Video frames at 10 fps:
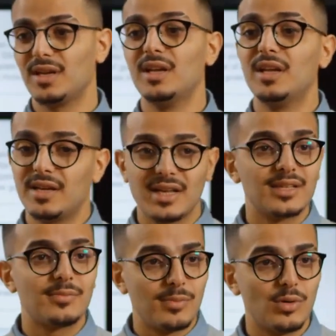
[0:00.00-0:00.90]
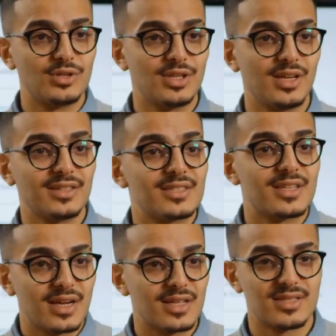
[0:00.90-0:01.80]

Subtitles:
Practice vocal exercises